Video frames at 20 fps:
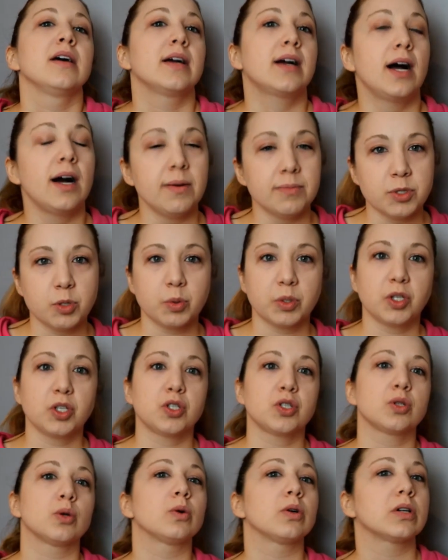Comes with the
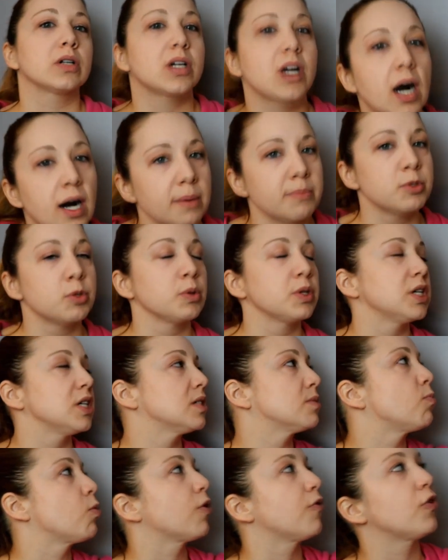sword, comes with
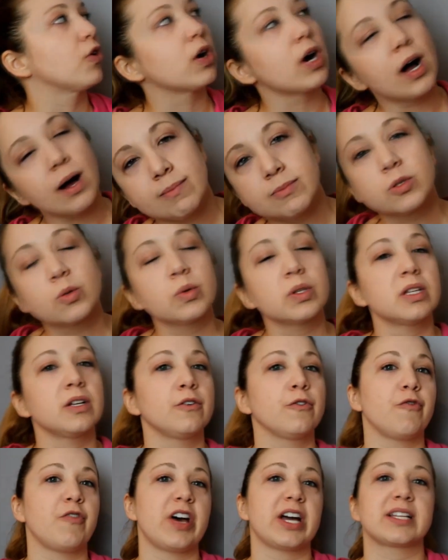his morpher, comes with an
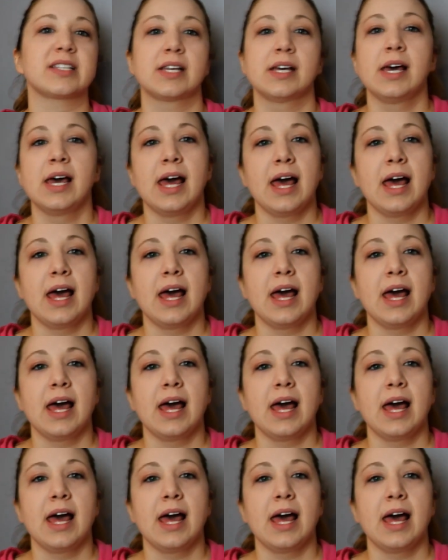effect.